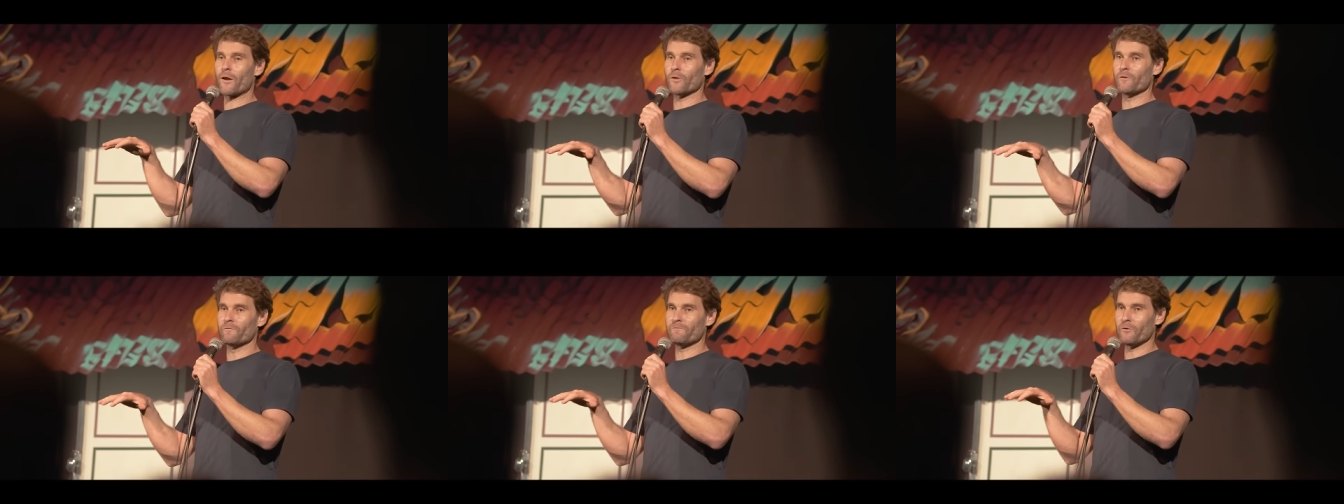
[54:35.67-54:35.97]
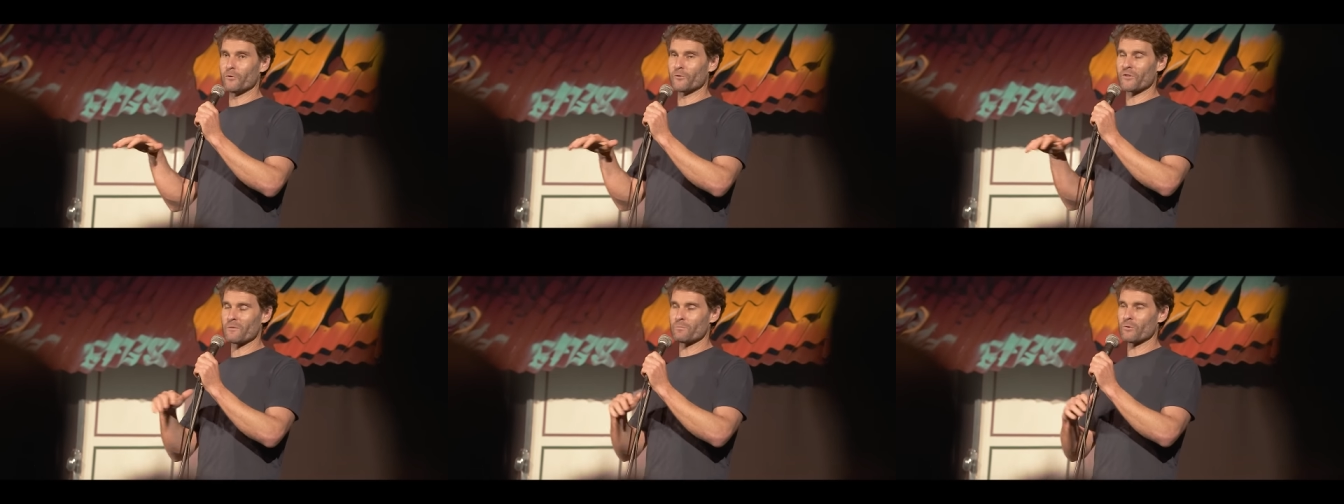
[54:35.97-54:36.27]
on the
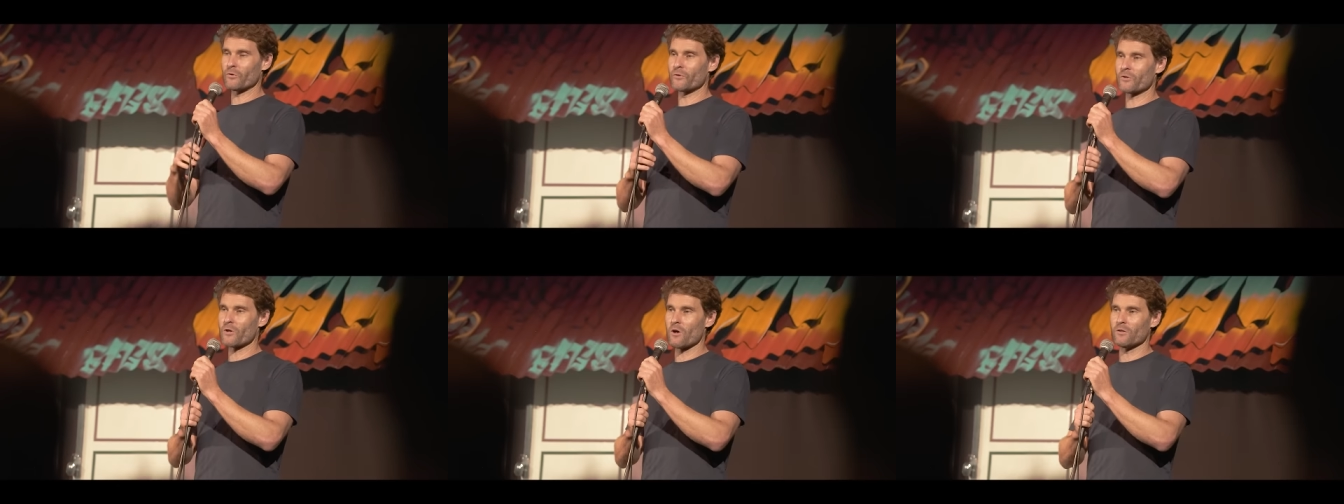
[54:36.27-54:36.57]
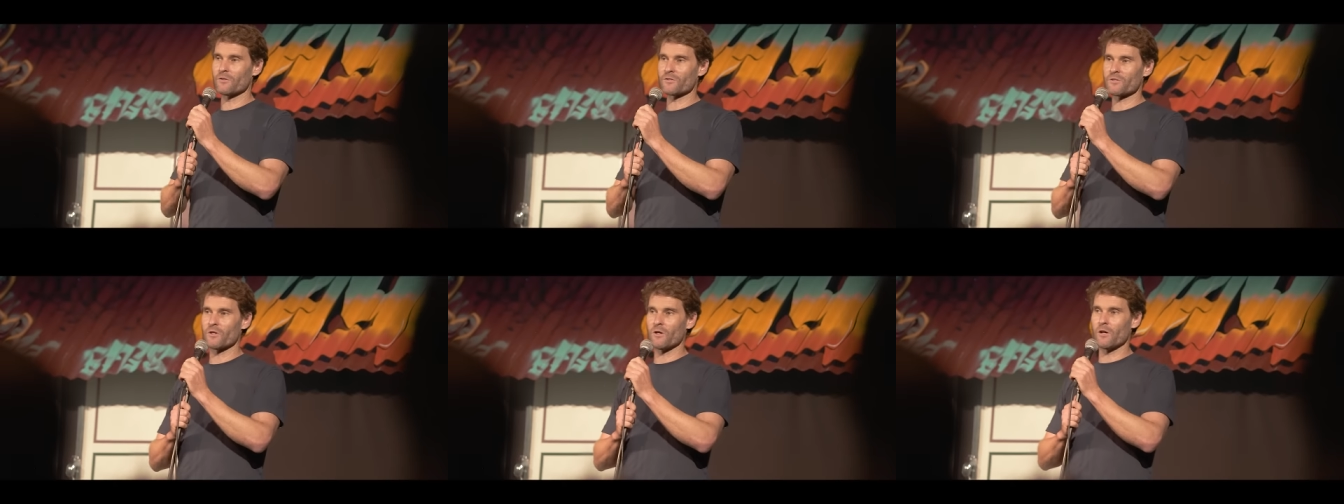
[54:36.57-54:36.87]
filthy
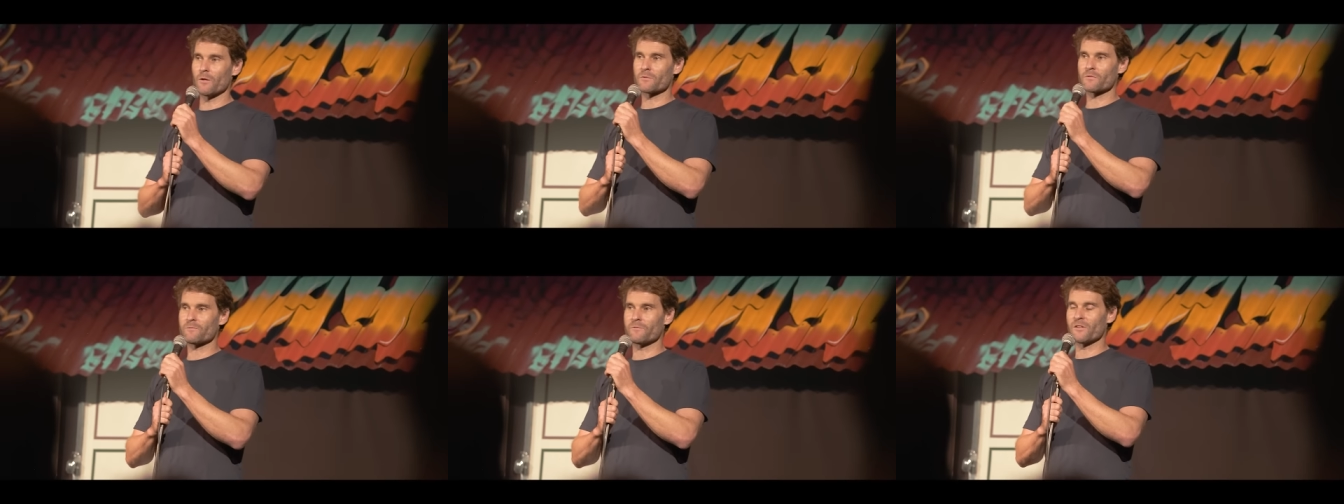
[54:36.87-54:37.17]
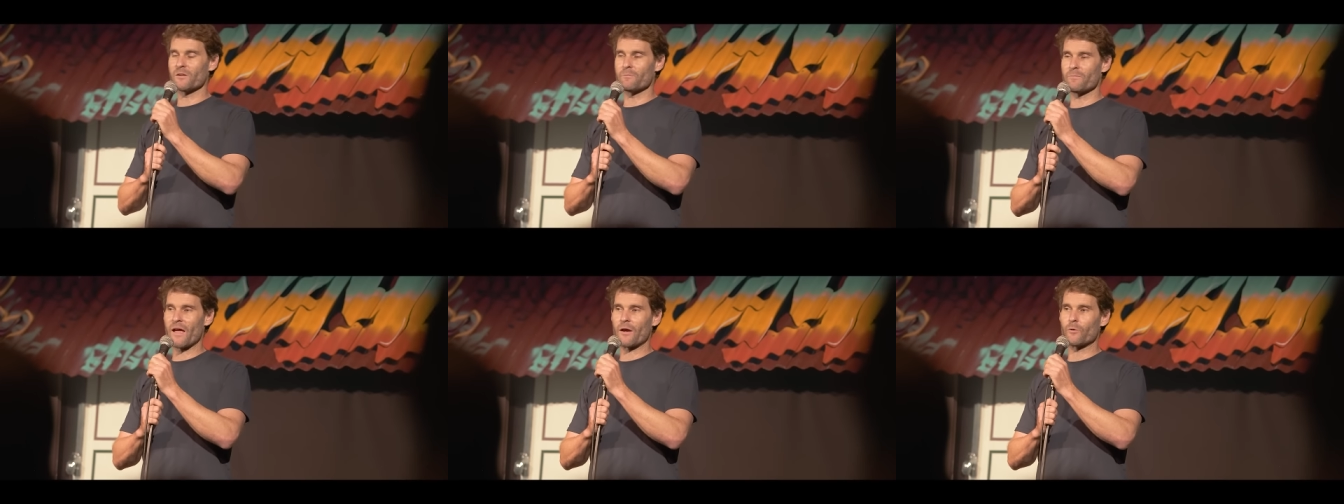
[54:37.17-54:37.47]
blue-collar types for
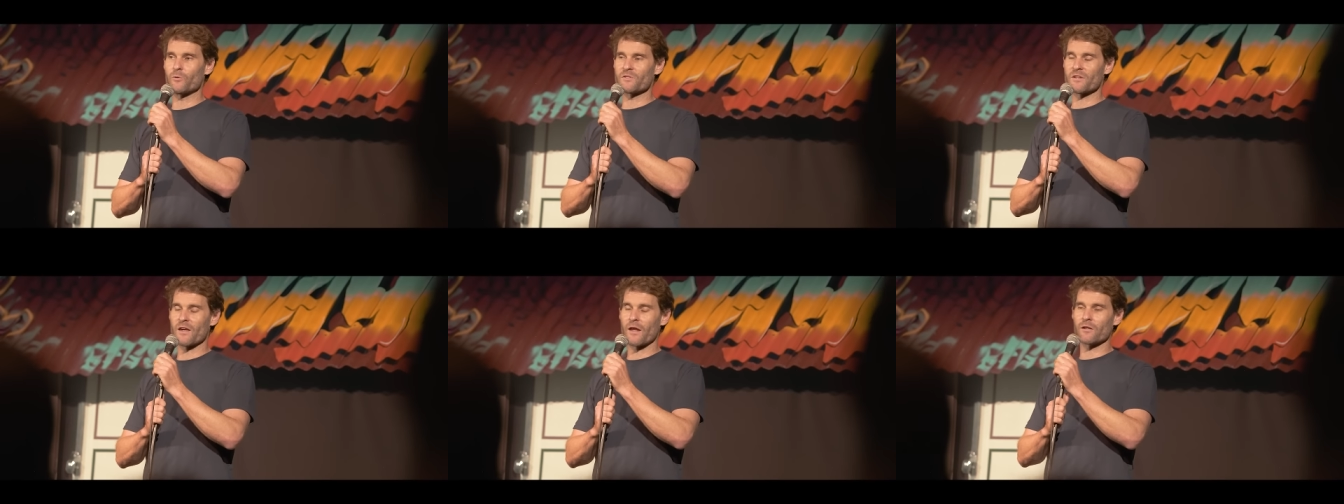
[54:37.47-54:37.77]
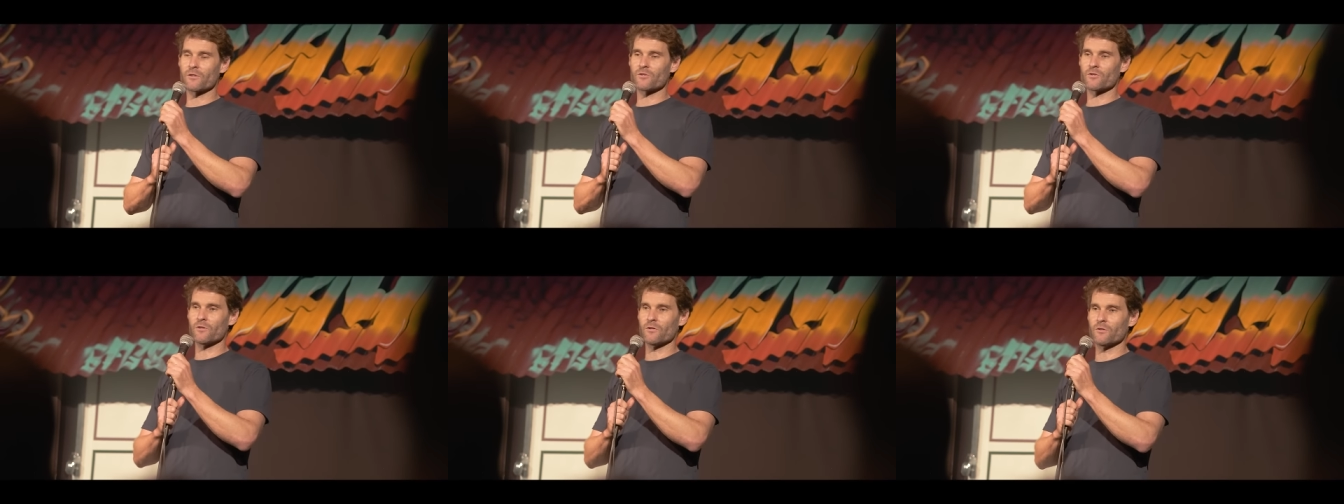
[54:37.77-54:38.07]
their backwards
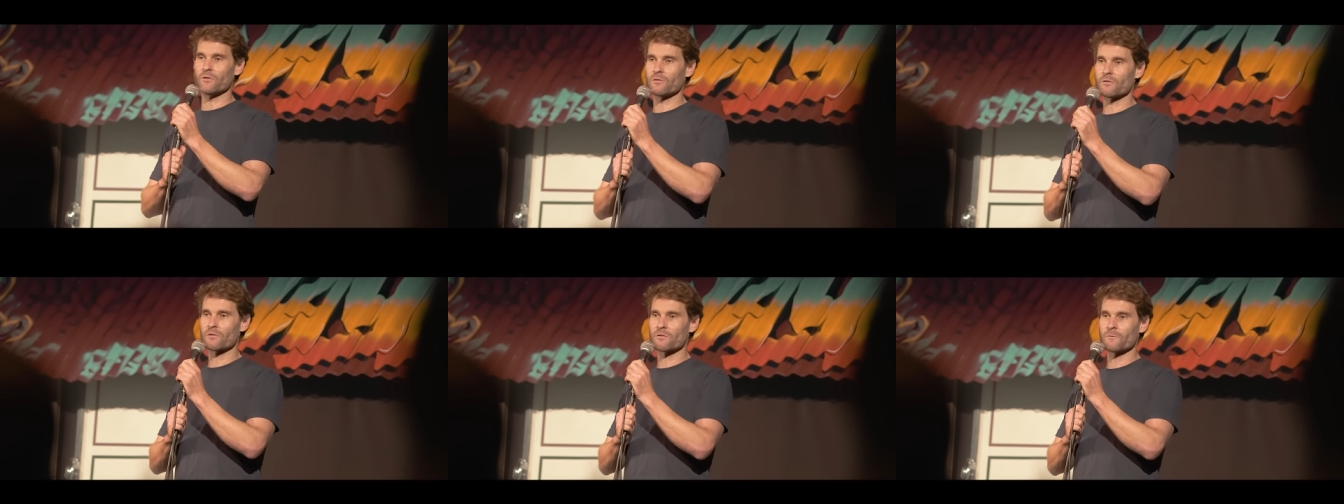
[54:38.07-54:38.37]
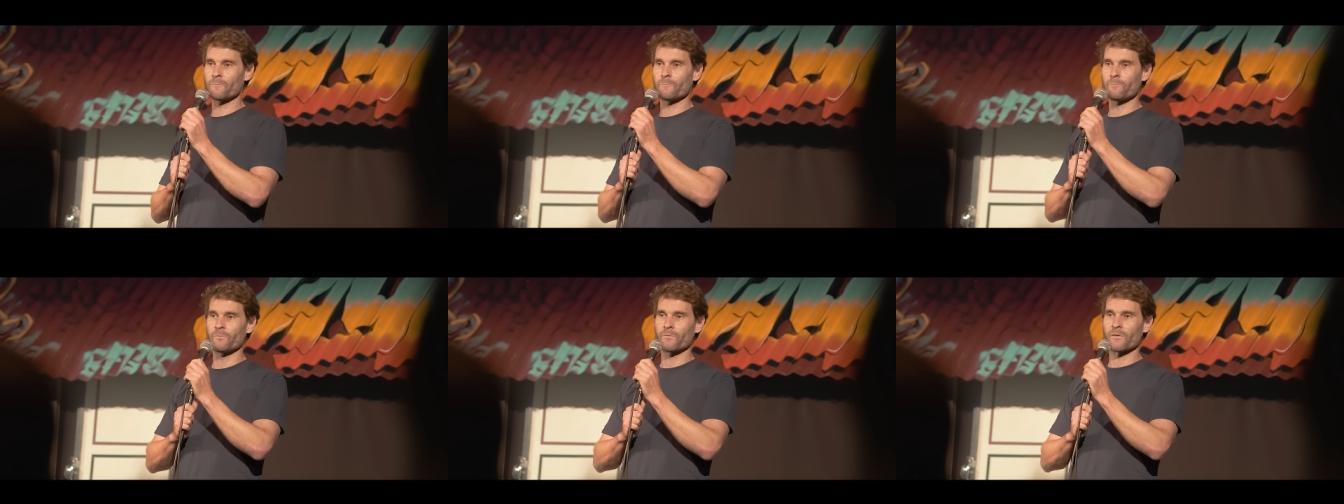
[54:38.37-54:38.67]

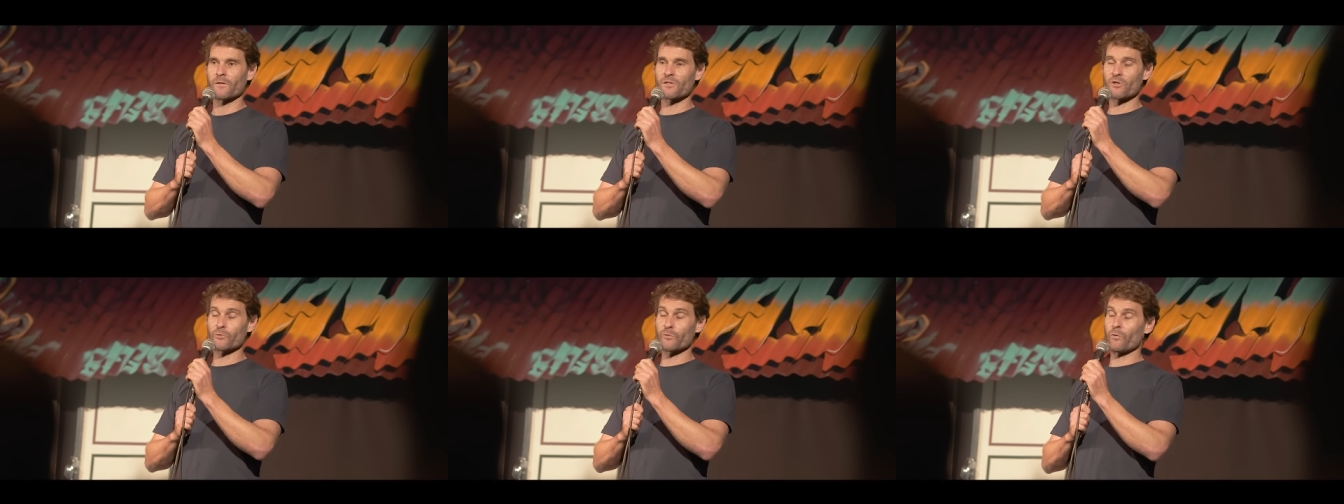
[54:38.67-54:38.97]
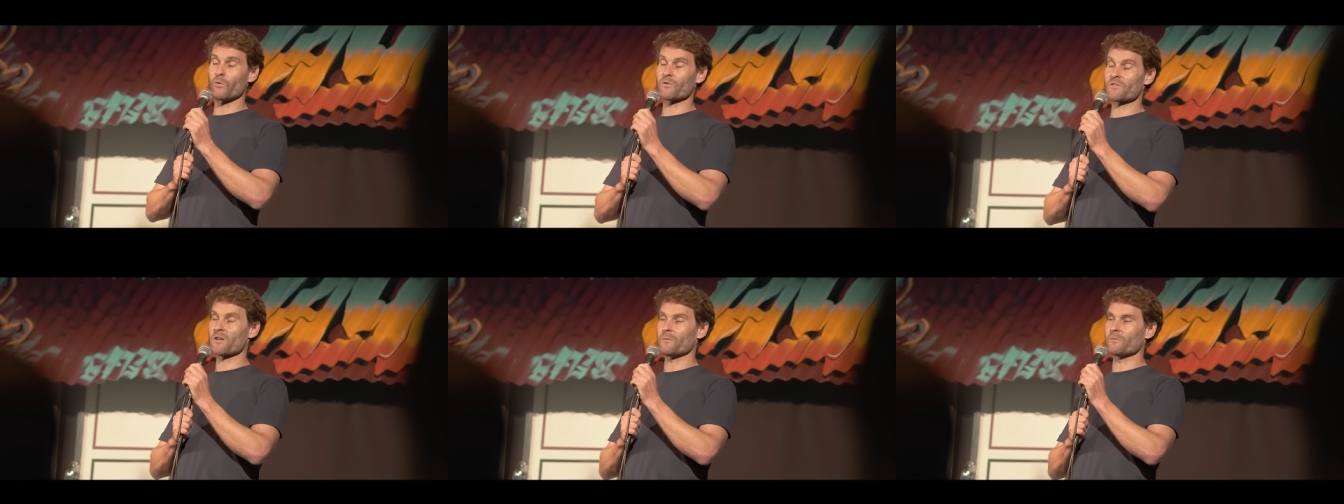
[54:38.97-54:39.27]
attitudes until we
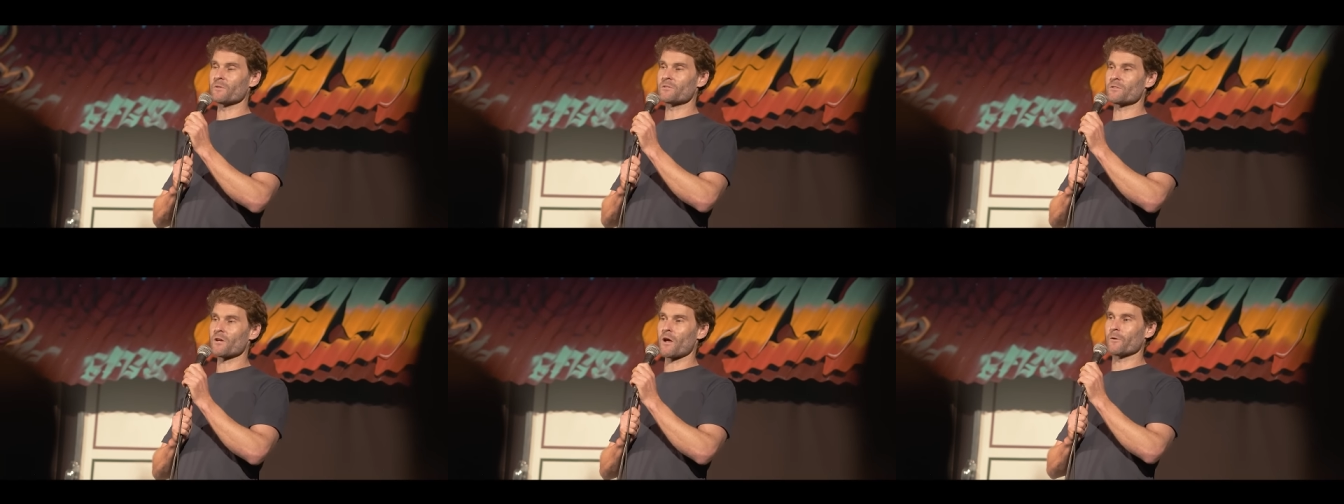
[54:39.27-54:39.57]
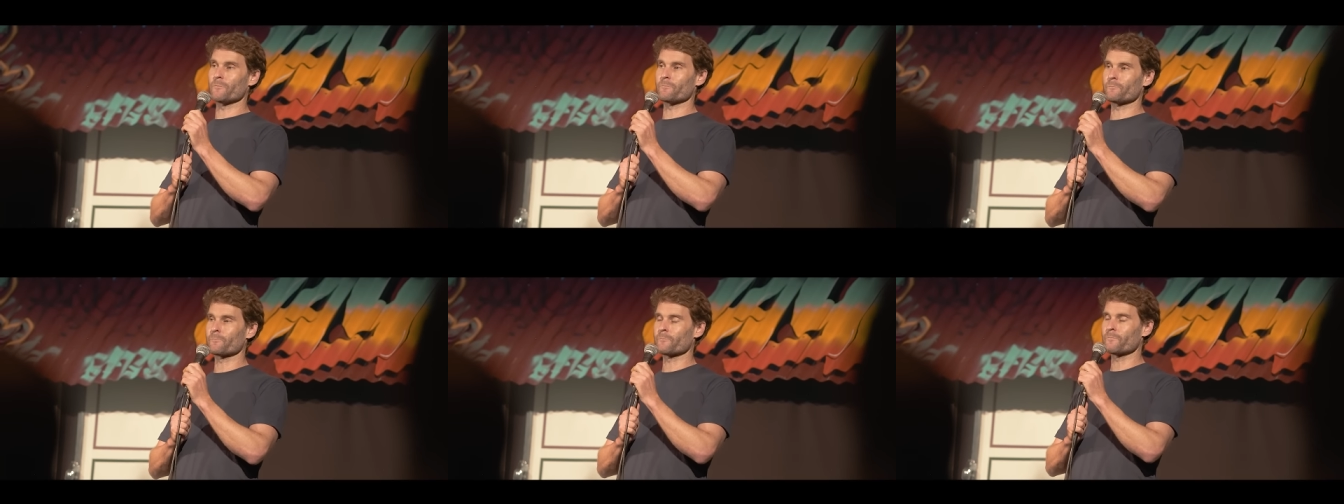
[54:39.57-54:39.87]
want something done.